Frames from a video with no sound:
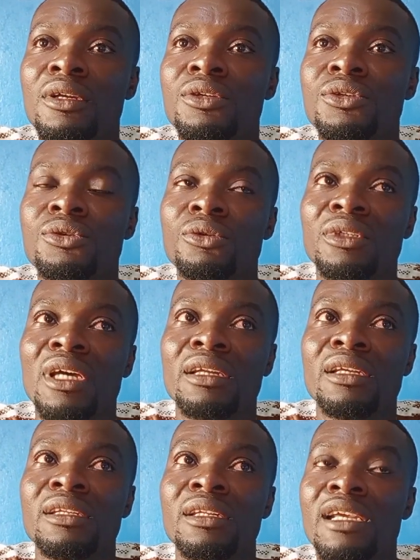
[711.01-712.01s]
so that
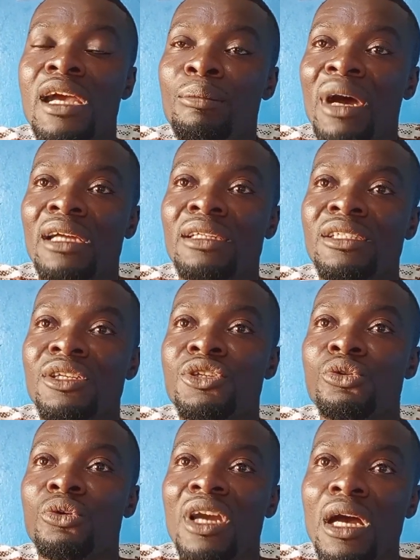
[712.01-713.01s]
the nearby
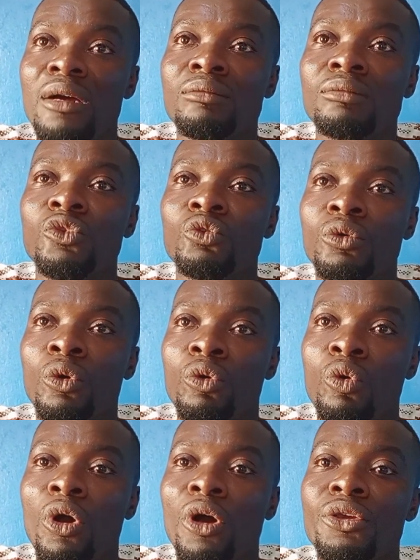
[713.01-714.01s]
days will come,
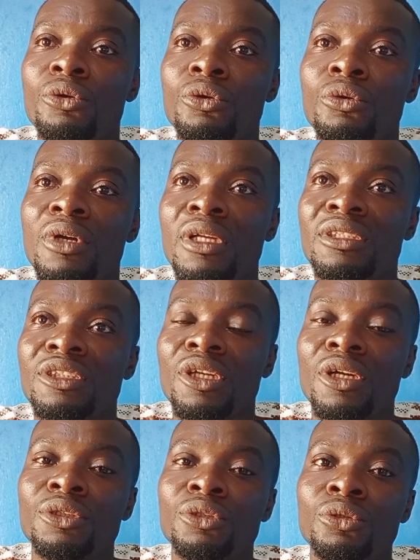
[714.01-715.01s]
will call you, will
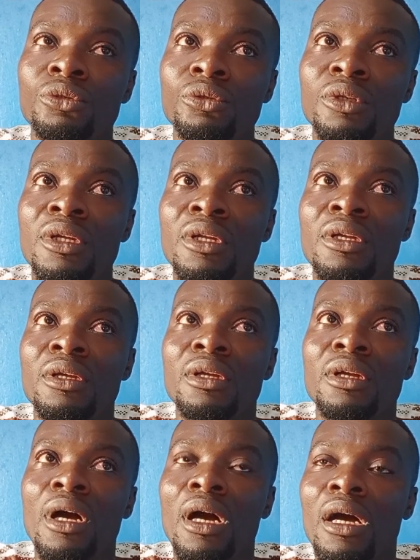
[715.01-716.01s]
tell you
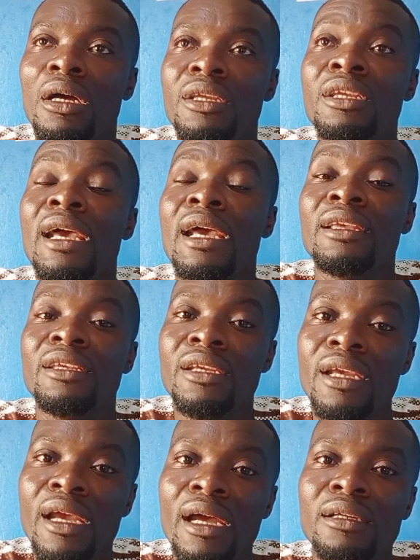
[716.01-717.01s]
in a
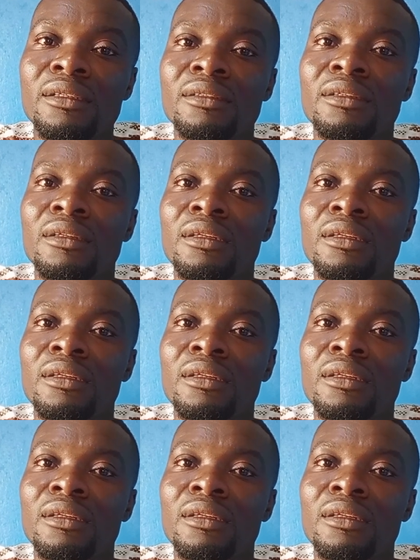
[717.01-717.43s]
year,